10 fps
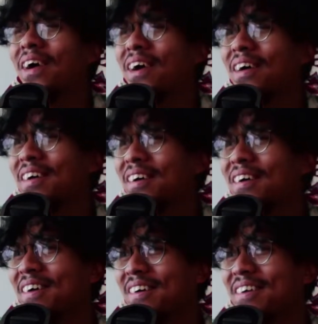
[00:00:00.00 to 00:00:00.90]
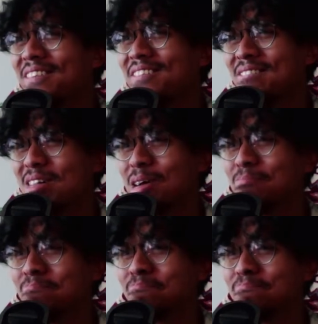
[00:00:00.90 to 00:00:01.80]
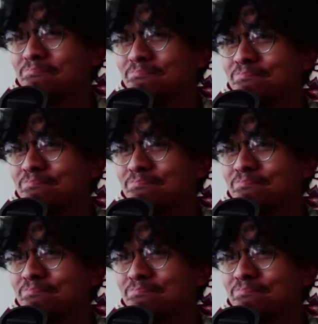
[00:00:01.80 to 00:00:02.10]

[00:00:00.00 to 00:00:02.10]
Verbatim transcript: Together they will work to learn more about